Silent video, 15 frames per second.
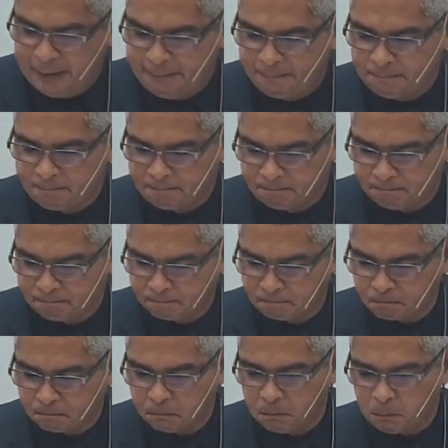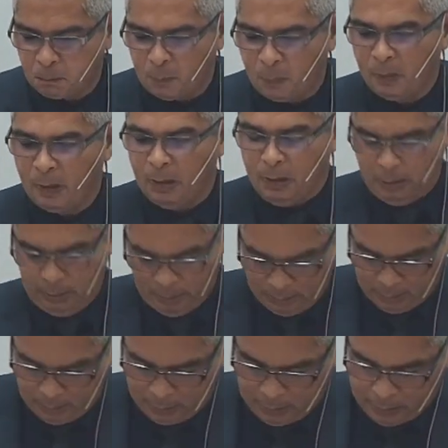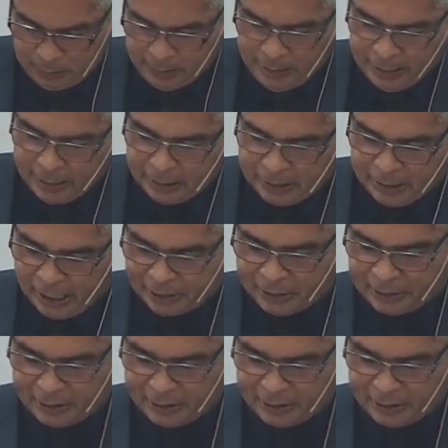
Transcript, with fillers: that owed him more, owed him money,